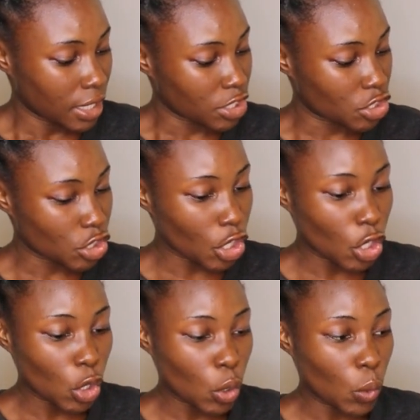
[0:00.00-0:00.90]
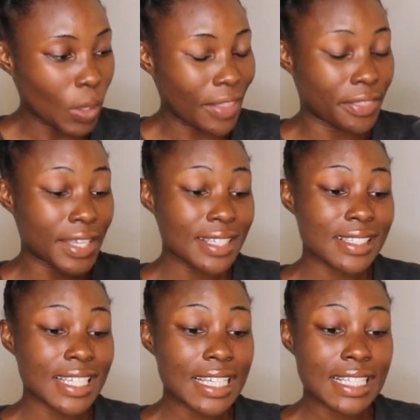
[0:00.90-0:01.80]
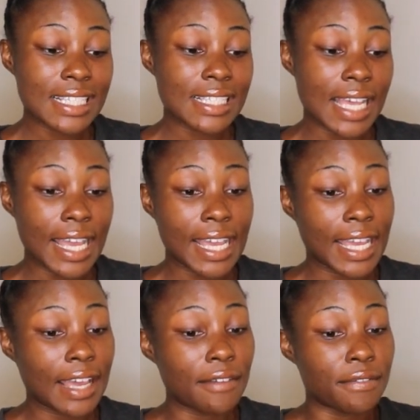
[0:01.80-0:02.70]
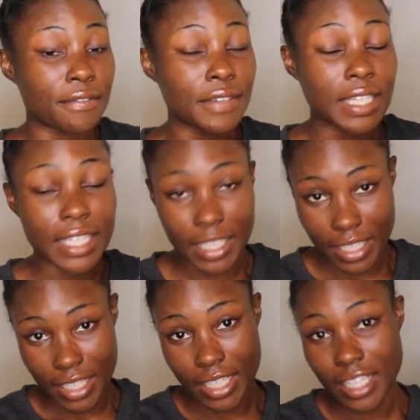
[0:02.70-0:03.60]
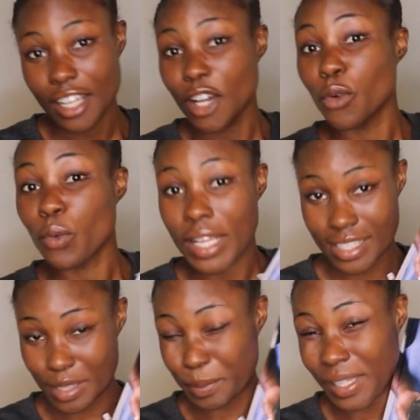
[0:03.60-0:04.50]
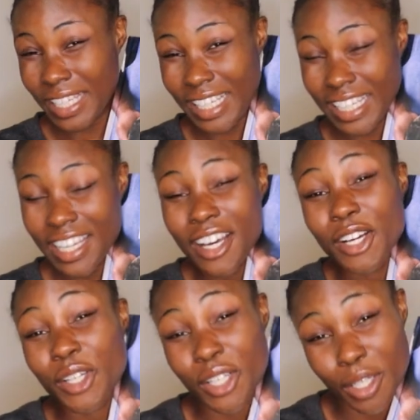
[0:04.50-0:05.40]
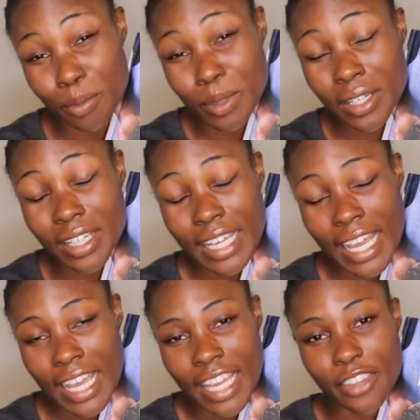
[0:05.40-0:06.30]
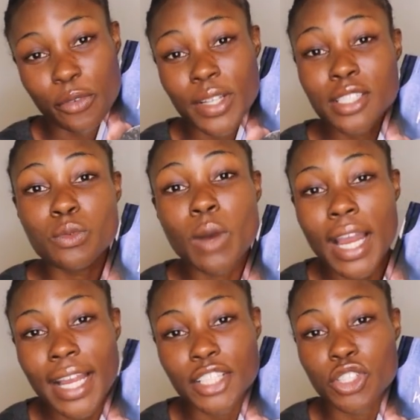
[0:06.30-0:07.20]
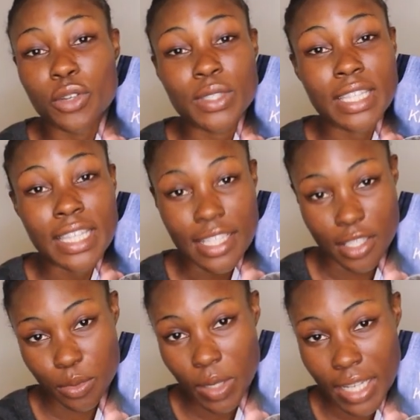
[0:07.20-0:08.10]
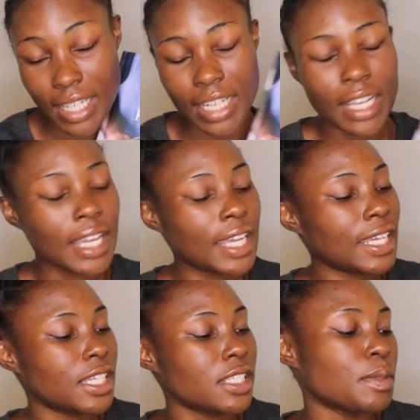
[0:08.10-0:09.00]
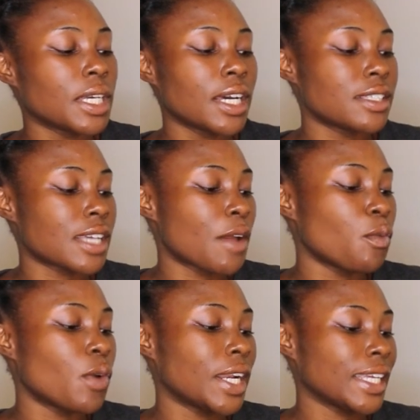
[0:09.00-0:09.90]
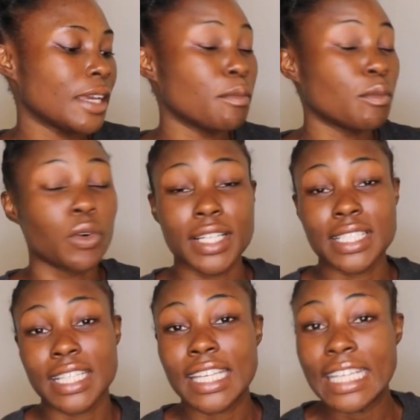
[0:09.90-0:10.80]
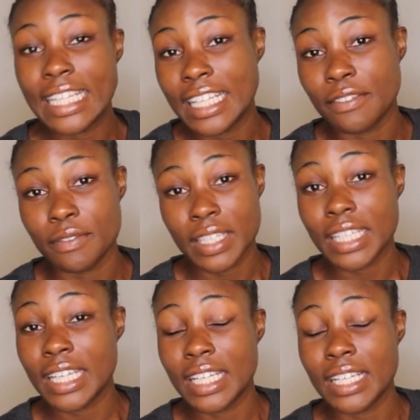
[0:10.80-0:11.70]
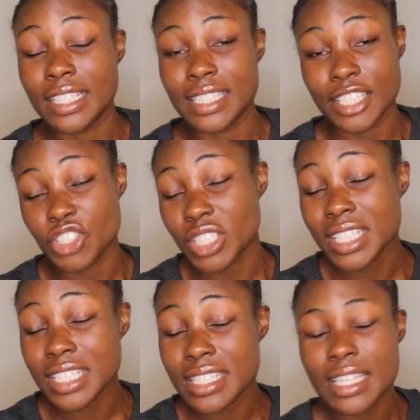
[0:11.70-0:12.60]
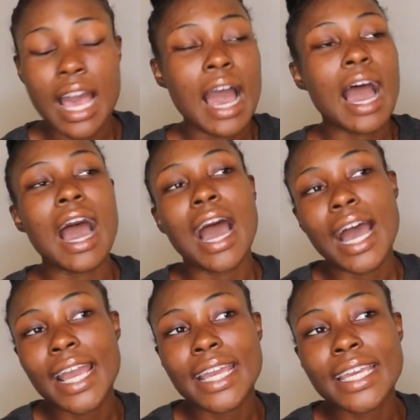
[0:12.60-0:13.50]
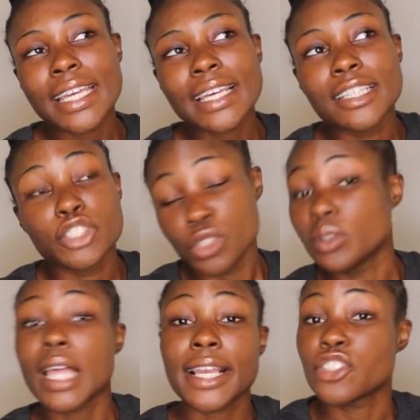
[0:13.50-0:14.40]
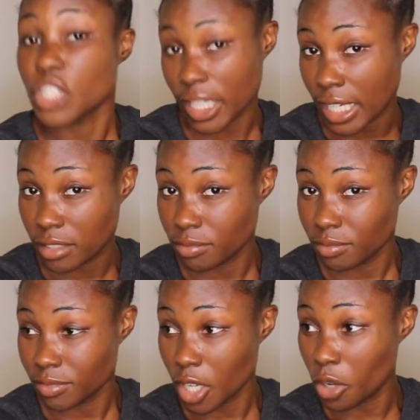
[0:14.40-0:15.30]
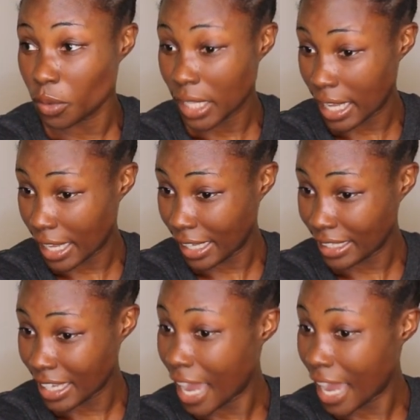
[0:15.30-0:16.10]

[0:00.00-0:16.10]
So this is a vegan recipe cookbook, and the reason why I chose this one is because I want to get more into eating vegan dishes. I do like chicken, okay?